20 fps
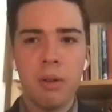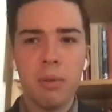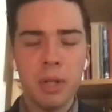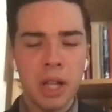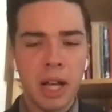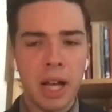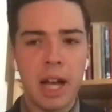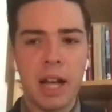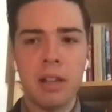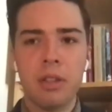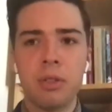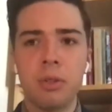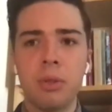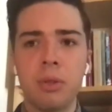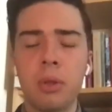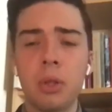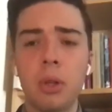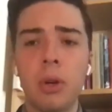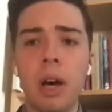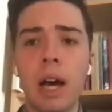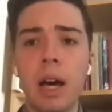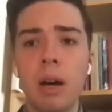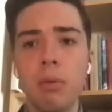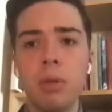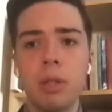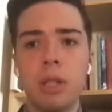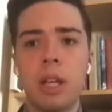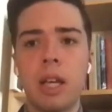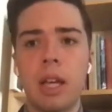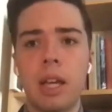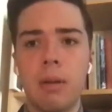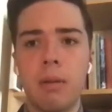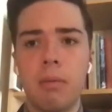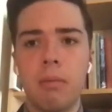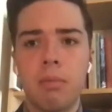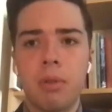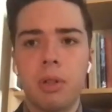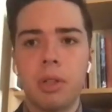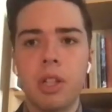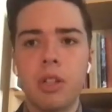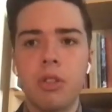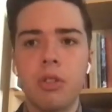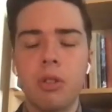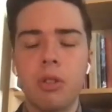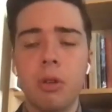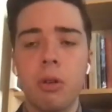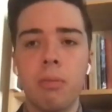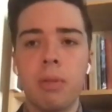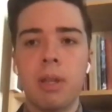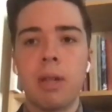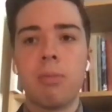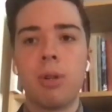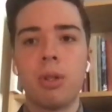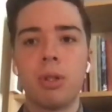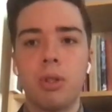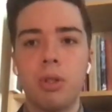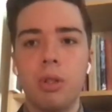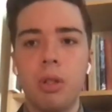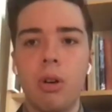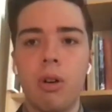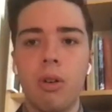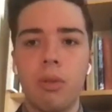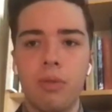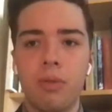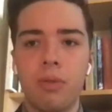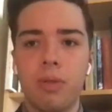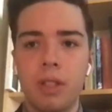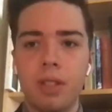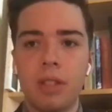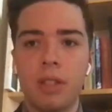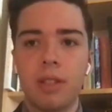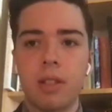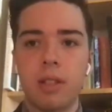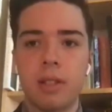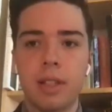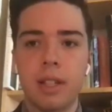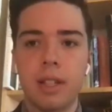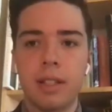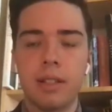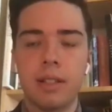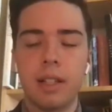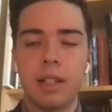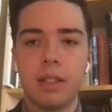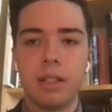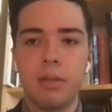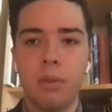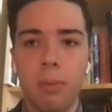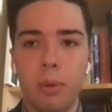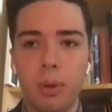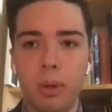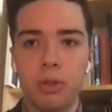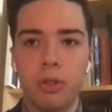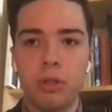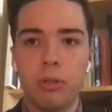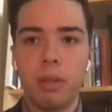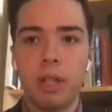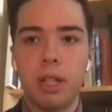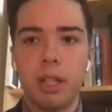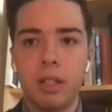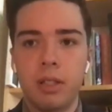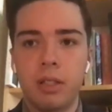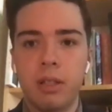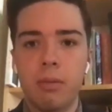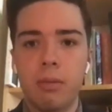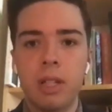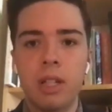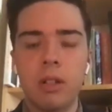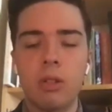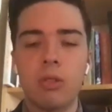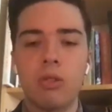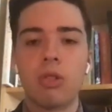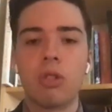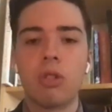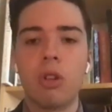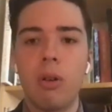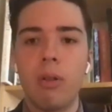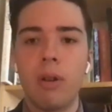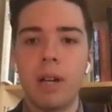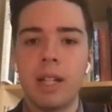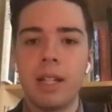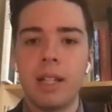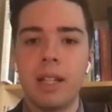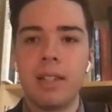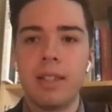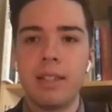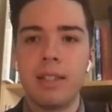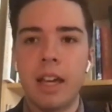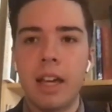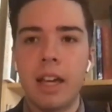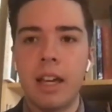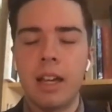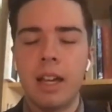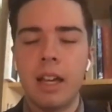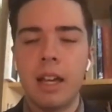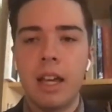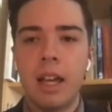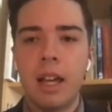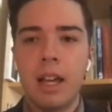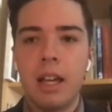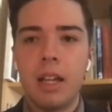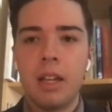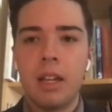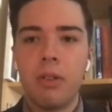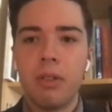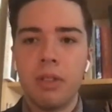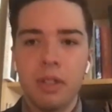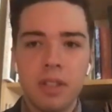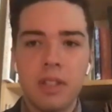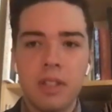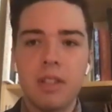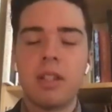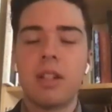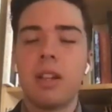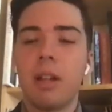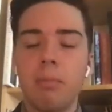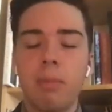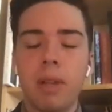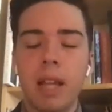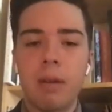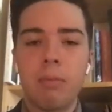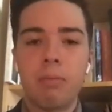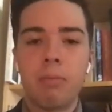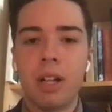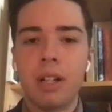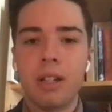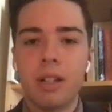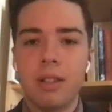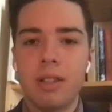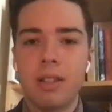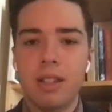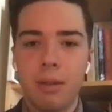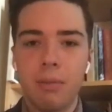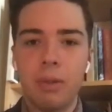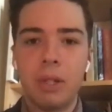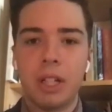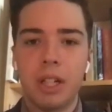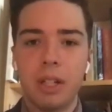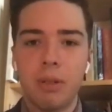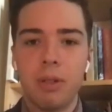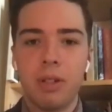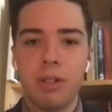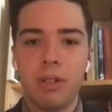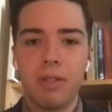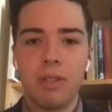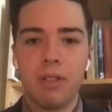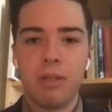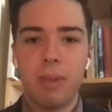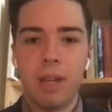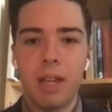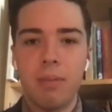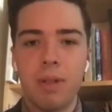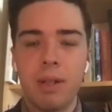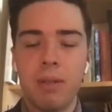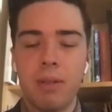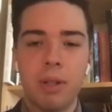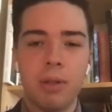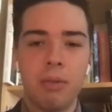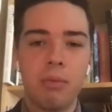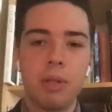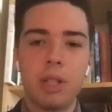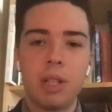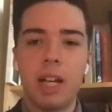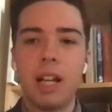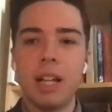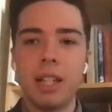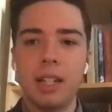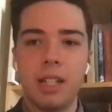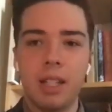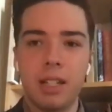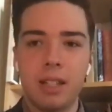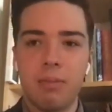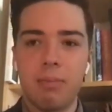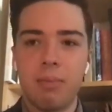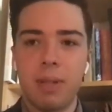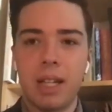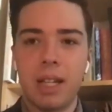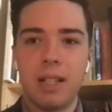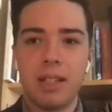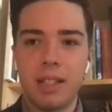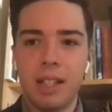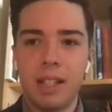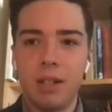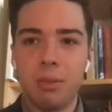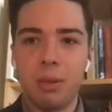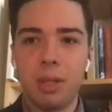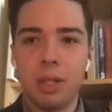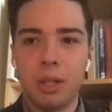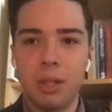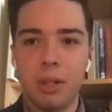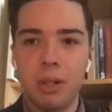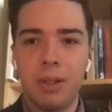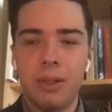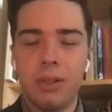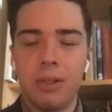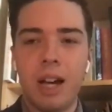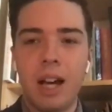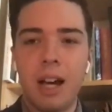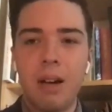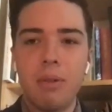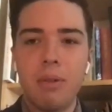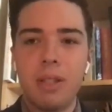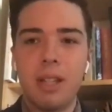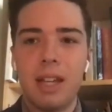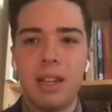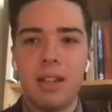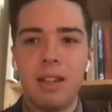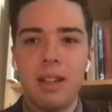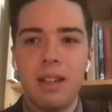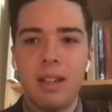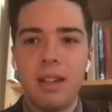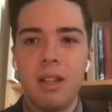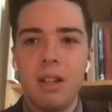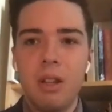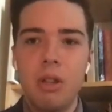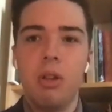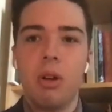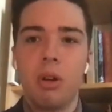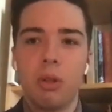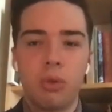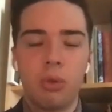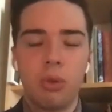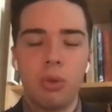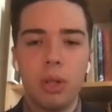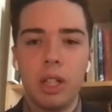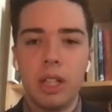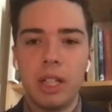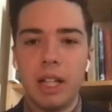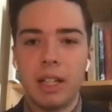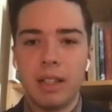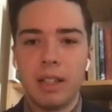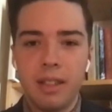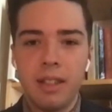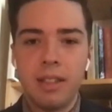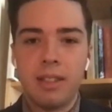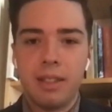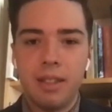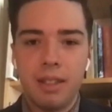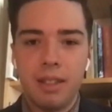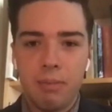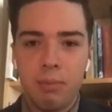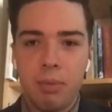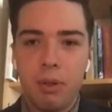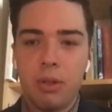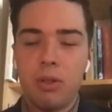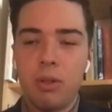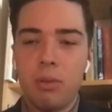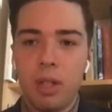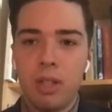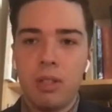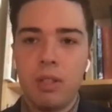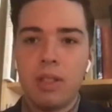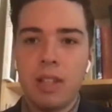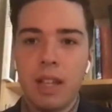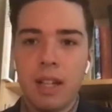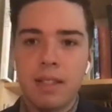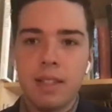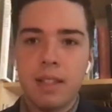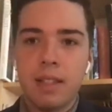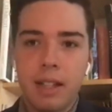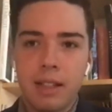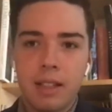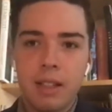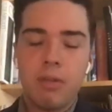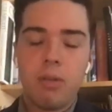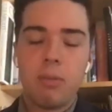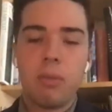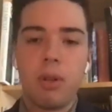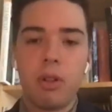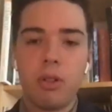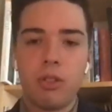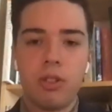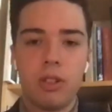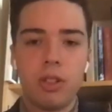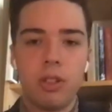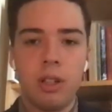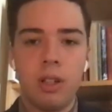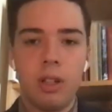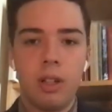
want to ask you, so how would a practitioner be able to know if this is a sex selective abortion? Because somebody could just go in and say, this is an unplanned pregnancy. I want to get rid of this baby. But in reality, it's because they don't want a girl. So how would they know truly that this person wants a sex selective abortion?